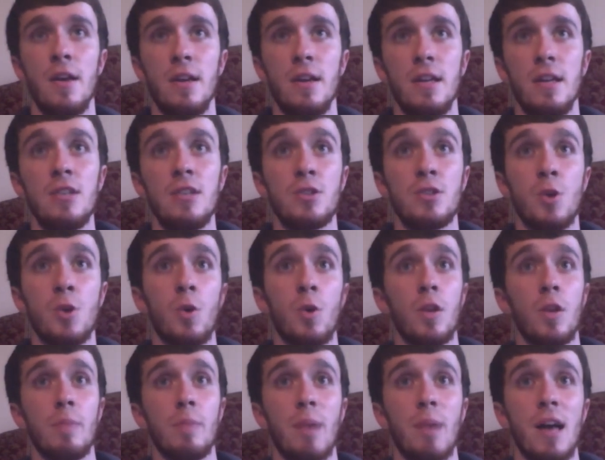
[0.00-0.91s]
He's
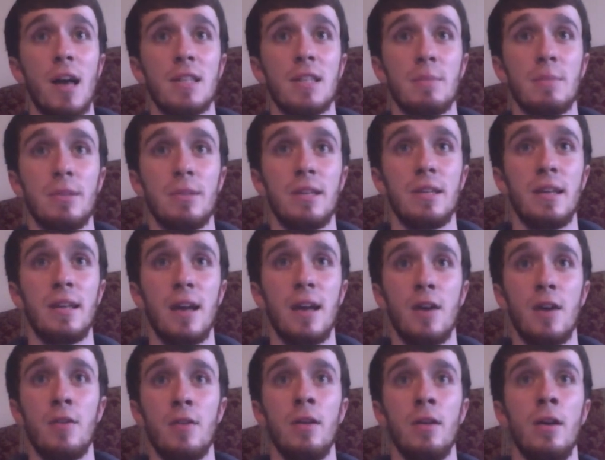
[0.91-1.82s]
totally possible to get
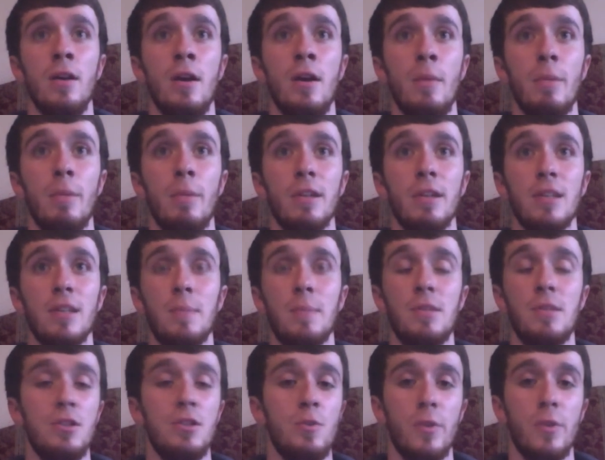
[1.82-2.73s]
out, but it's up
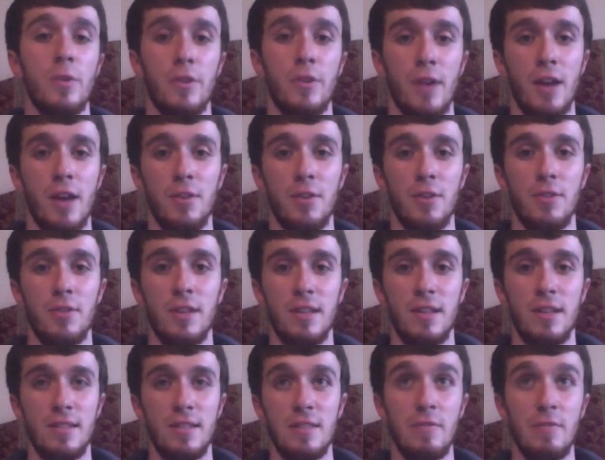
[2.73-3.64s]
to you whether or not you
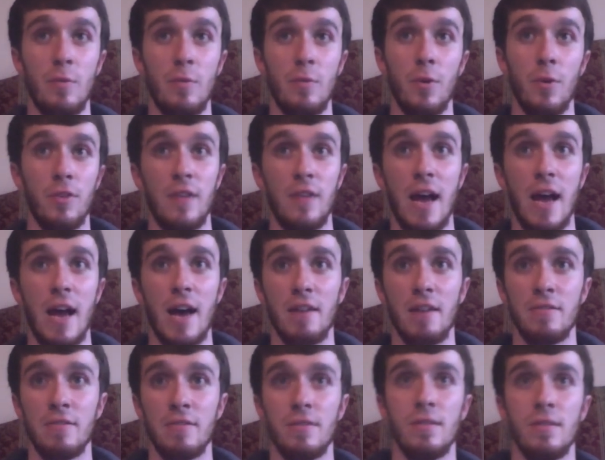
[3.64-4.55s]
think it's even worth to
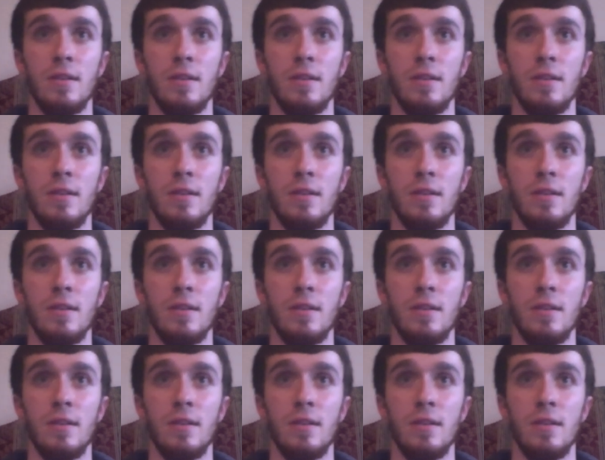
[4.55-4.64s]
have.